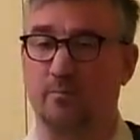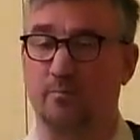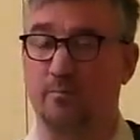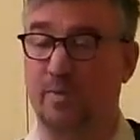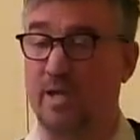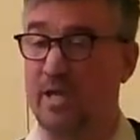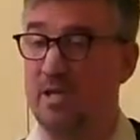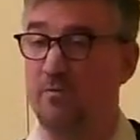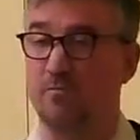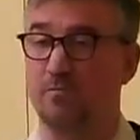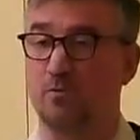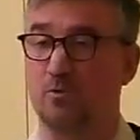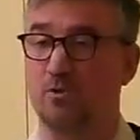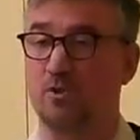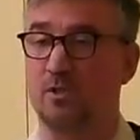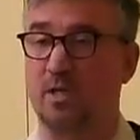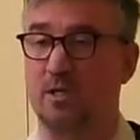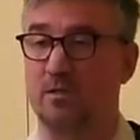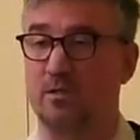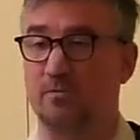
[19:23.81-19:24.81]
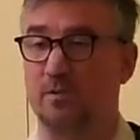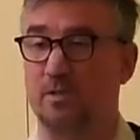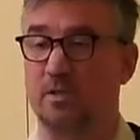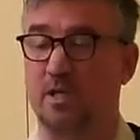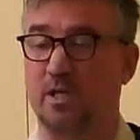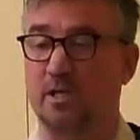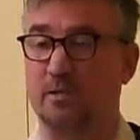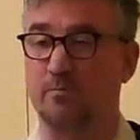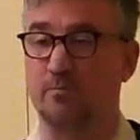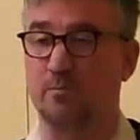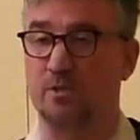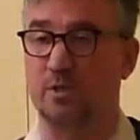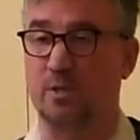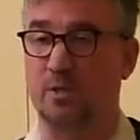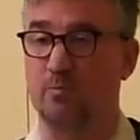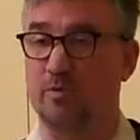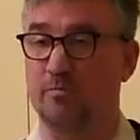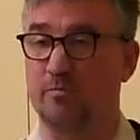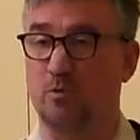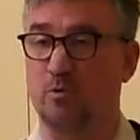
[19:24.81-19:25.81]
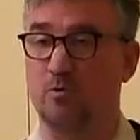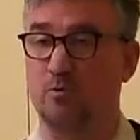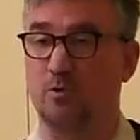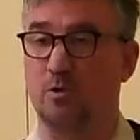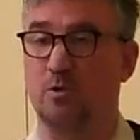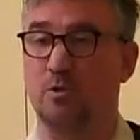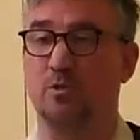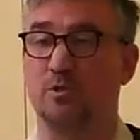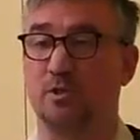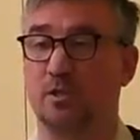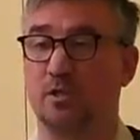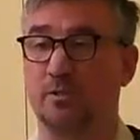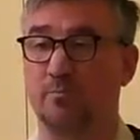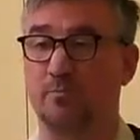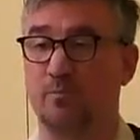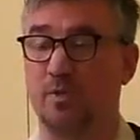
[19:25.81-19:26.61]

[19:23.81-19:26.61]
painful stuff at times, and we've all got it,